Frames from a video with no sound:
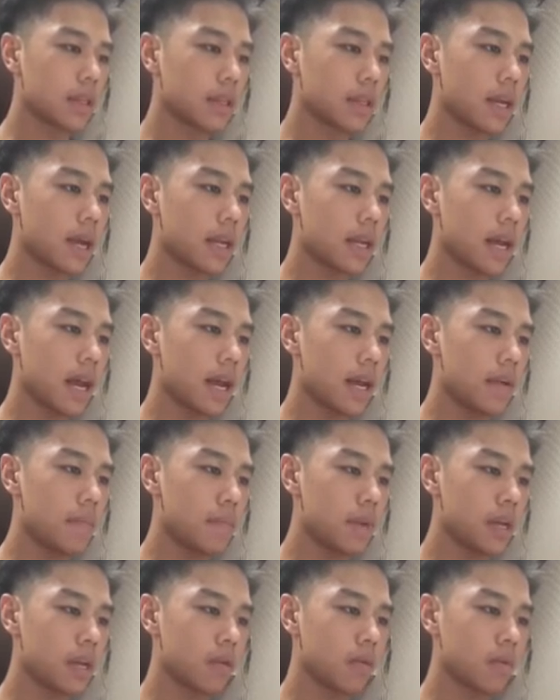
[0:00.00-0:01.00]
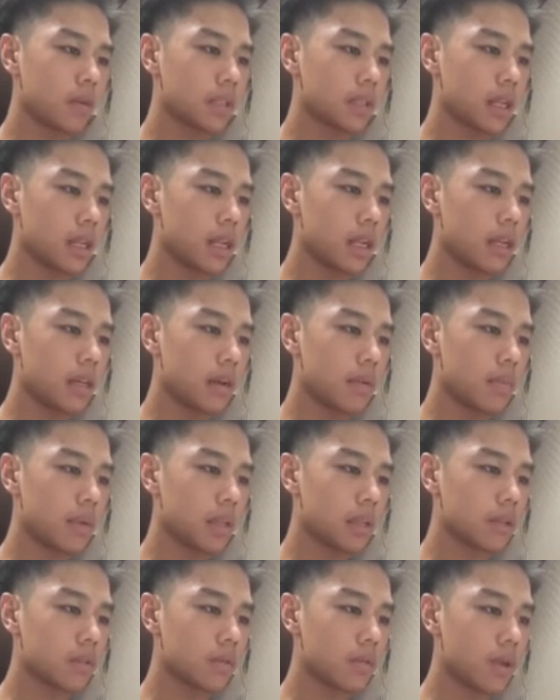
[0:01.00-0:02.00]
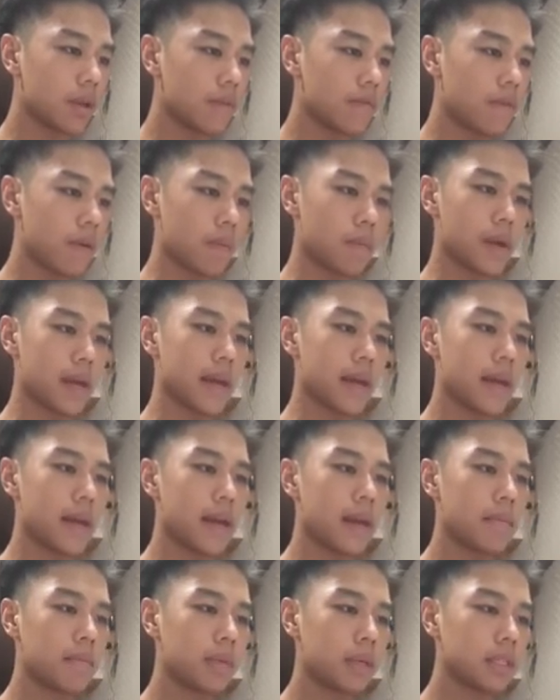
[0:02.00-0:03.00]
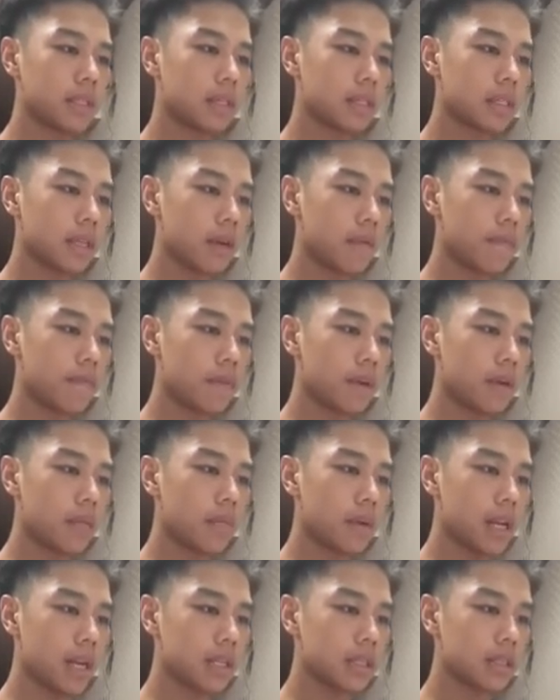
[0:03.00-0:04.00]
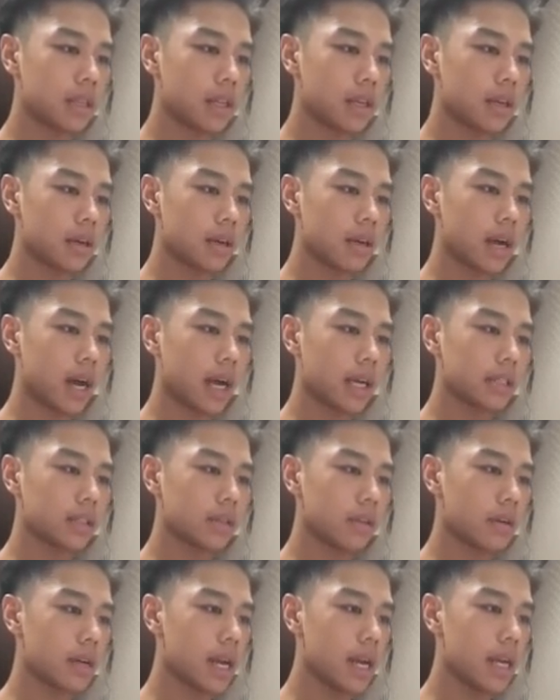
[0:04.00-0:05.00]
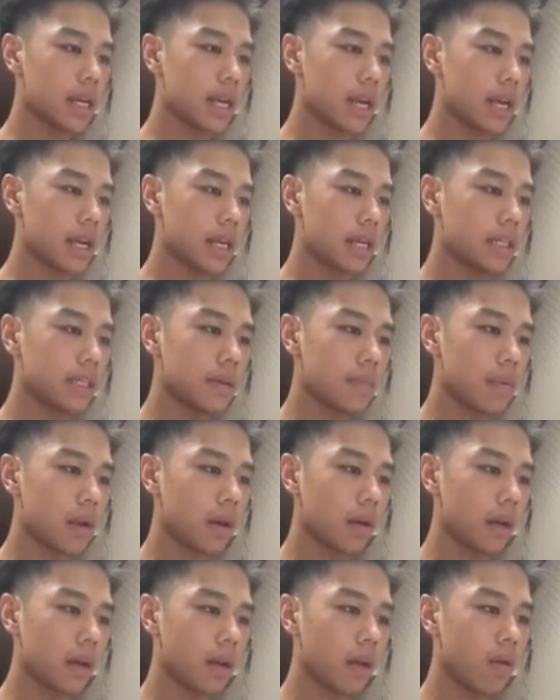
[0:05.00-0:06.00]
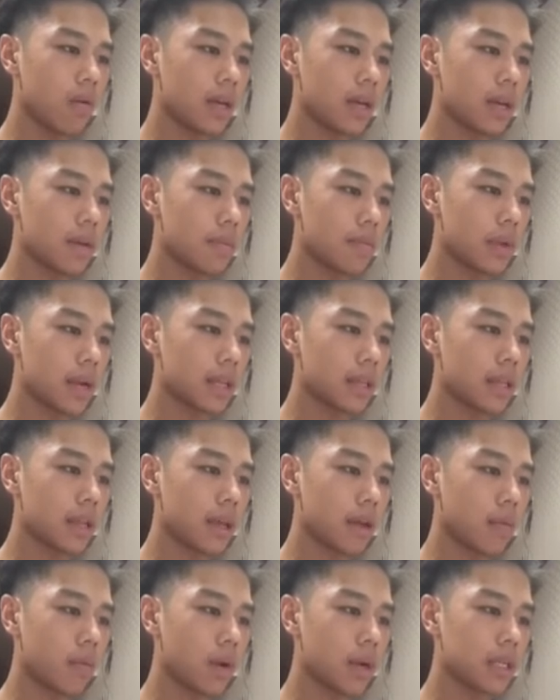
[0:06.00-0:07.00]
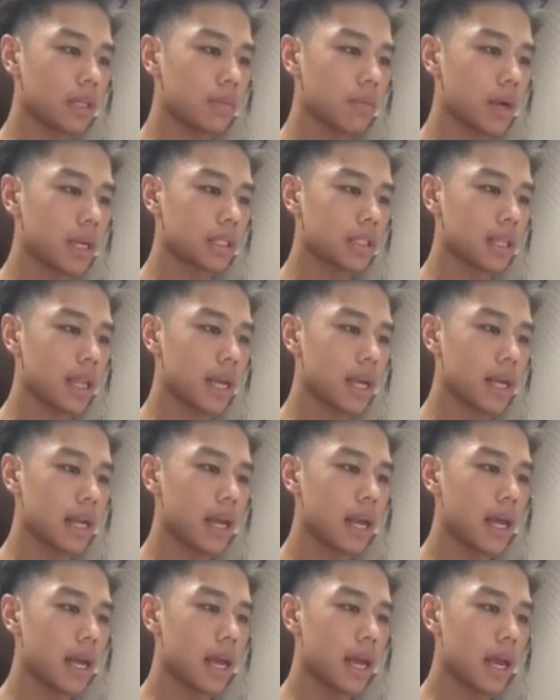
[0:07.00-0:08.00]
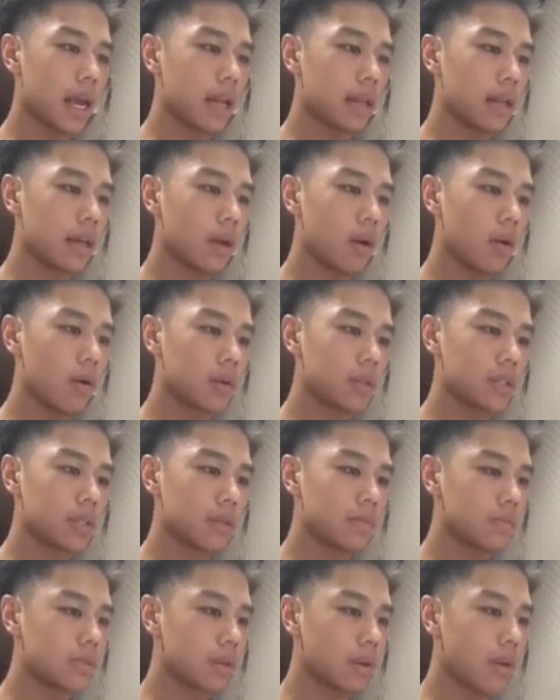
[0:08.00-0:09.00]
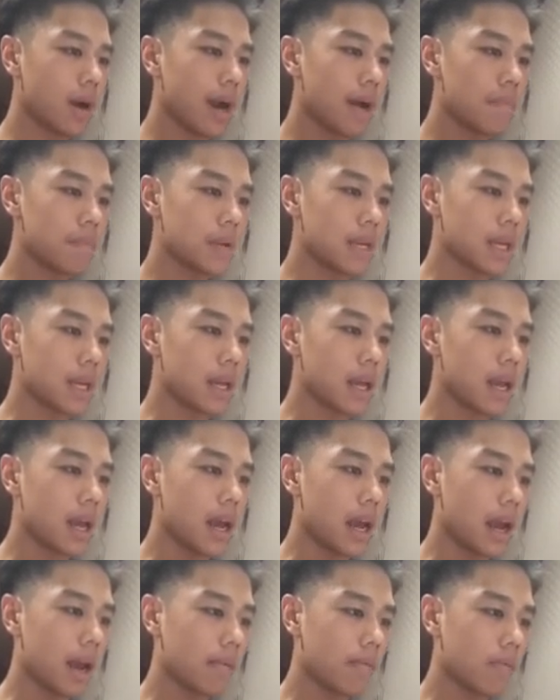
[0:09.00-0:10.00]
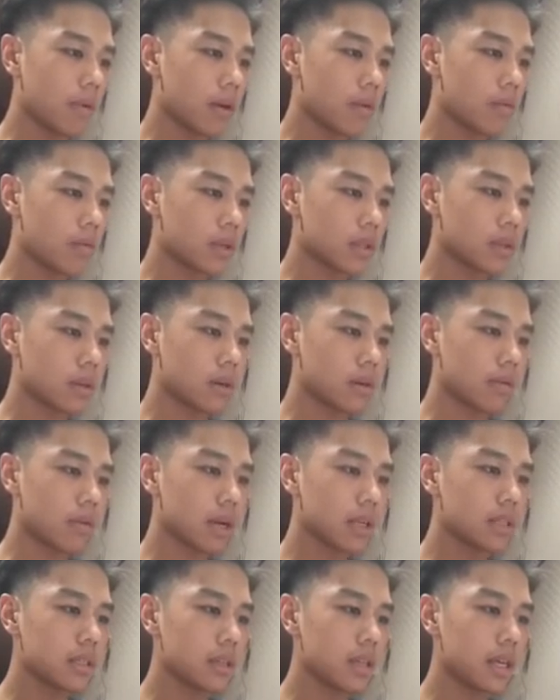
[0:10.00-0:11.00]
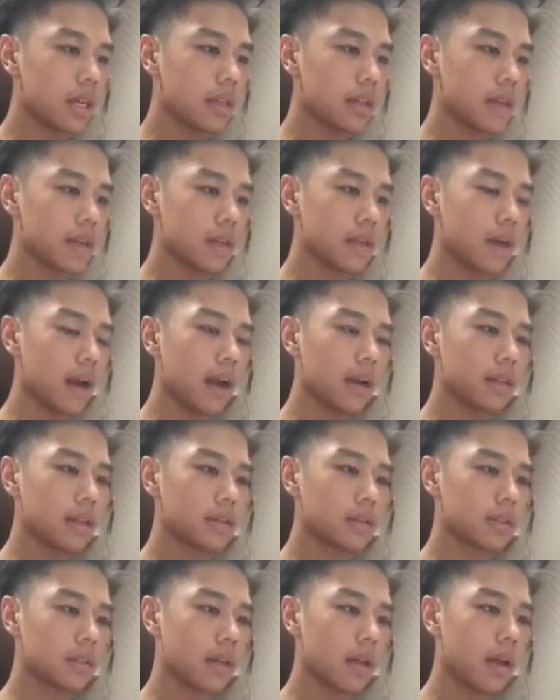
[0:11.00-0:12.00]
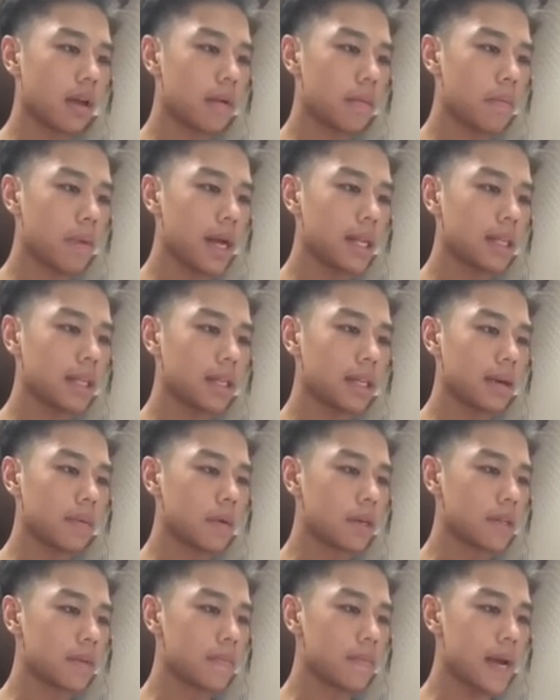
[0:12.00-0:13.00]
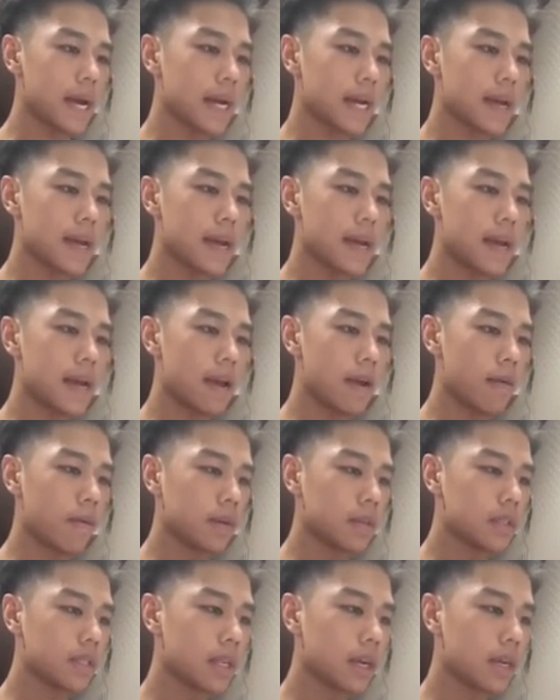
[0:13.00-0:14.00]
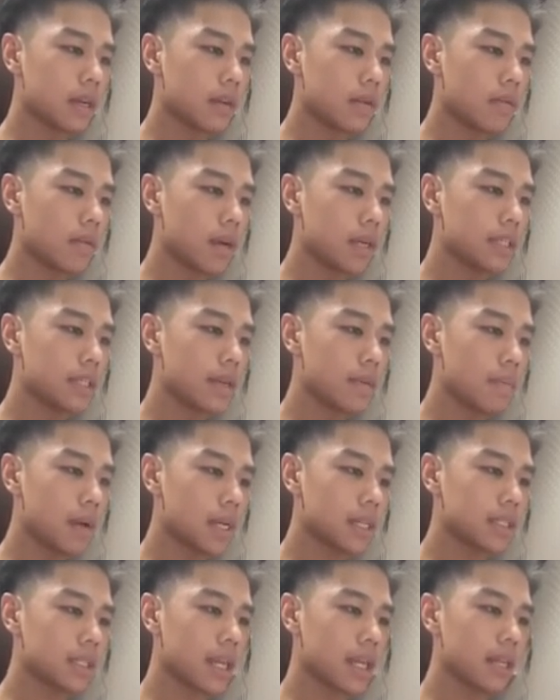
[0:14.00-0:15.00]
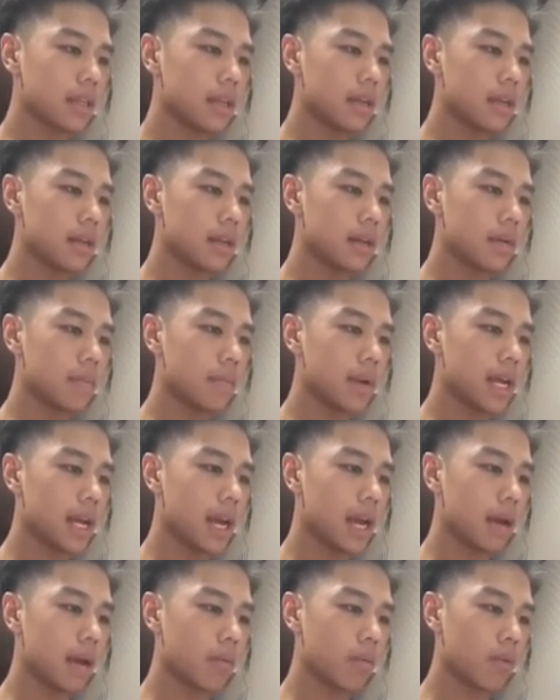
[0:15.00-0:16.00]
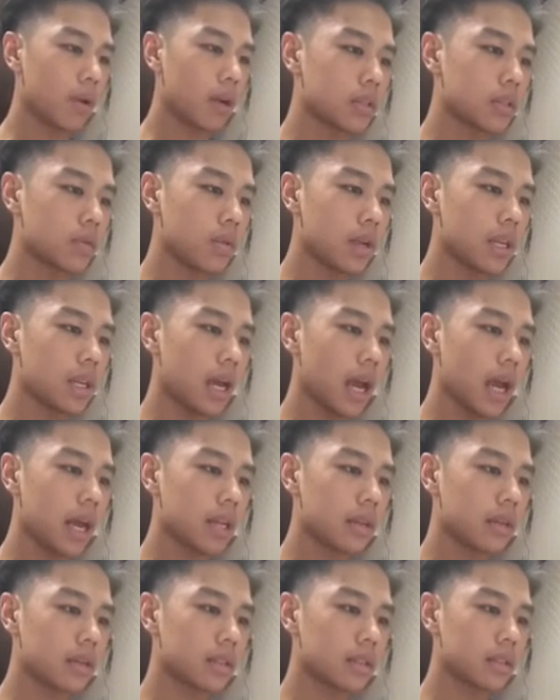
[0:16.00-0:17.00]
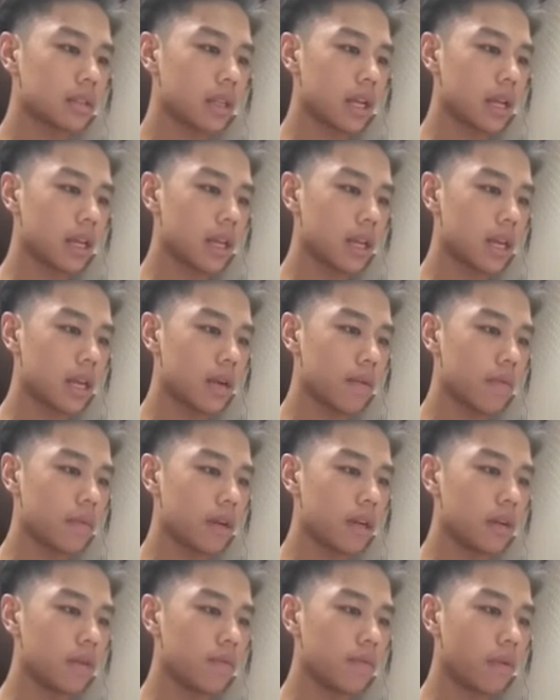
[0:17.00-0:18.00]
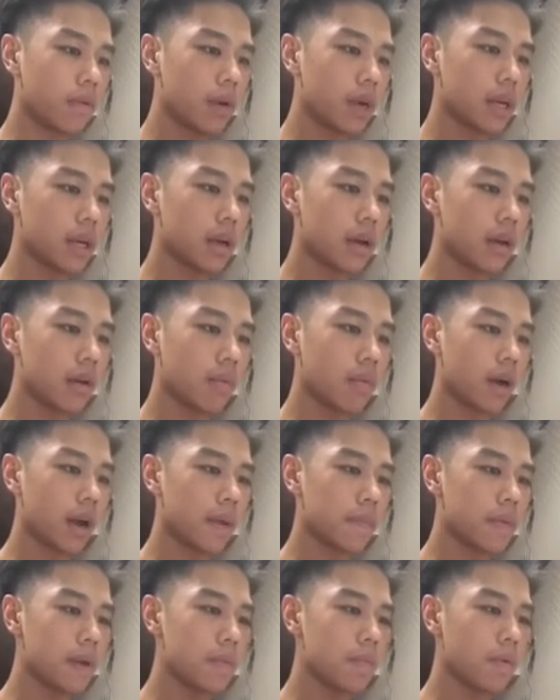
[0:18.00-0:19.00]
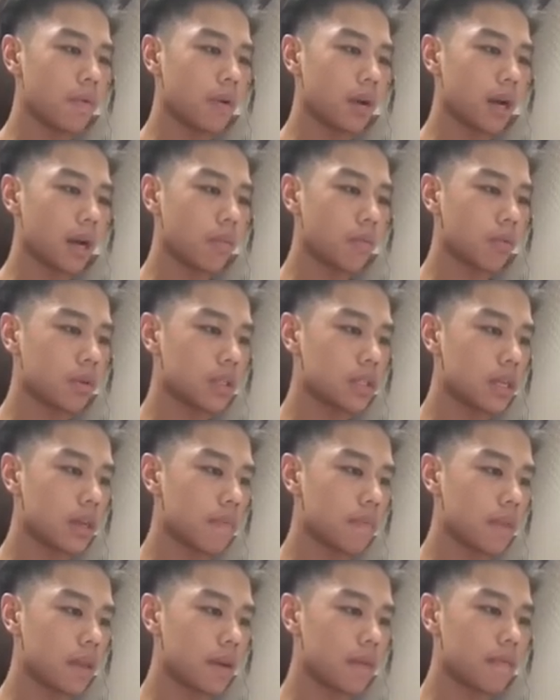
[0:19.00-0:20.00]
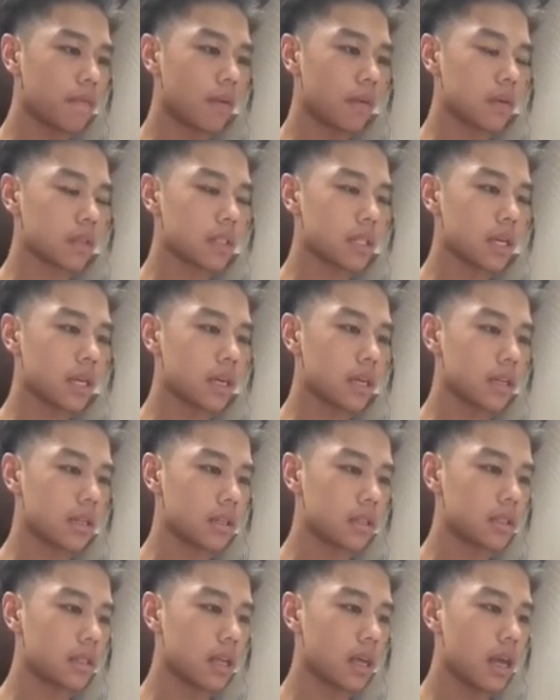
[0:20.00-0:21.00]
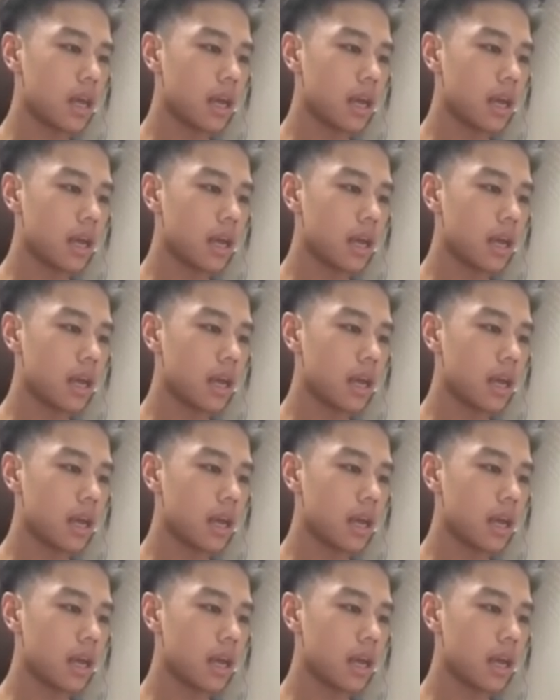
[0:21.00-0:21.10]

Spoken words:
That, I admit, was a little bit sweet for me. But just a few minutes later, I saw Nate and Isabel and Ogie make their way backstage, and they all seemed so happy. Everyone was congratulating the actors, patting them on the back. It was a crazy backstage theater mayhem sweetie actors stand euphoric while people come worship them for seconds.